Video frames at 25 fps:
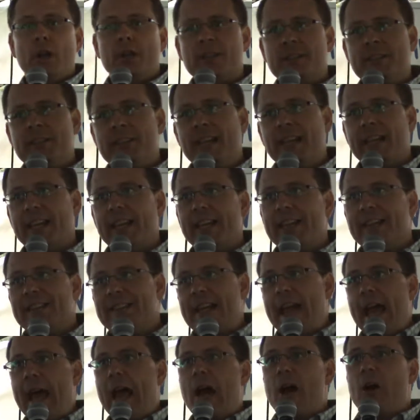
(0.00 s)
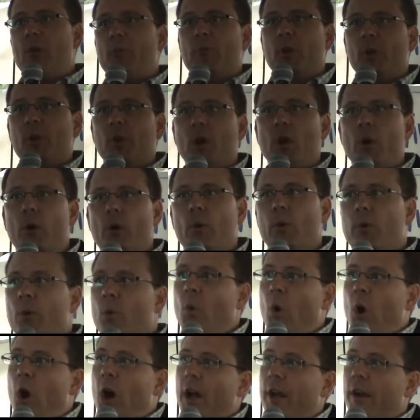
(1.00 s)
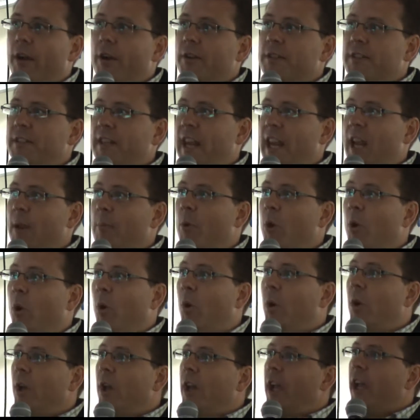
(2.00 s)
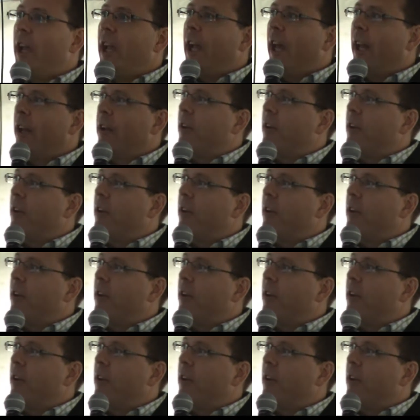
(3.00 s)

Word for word: digging down below the water table at a